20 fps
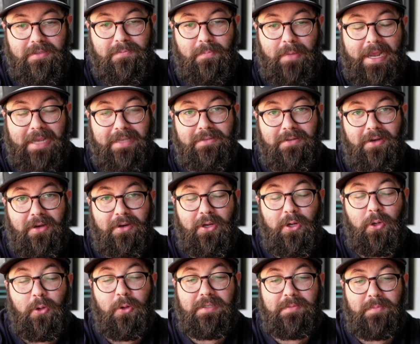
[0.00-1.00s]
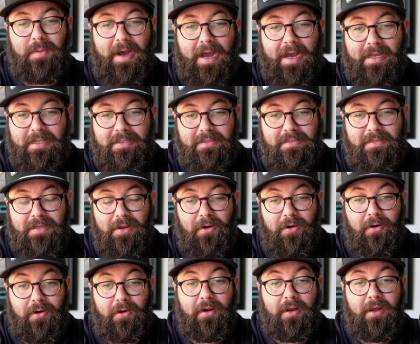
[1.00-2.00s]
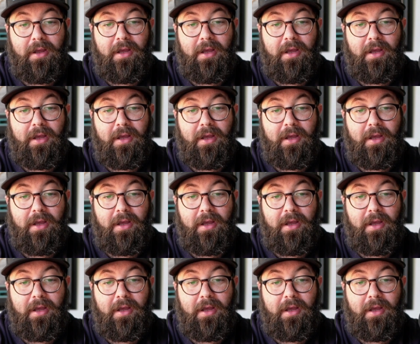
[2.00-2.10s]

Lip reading: based on who is behind center,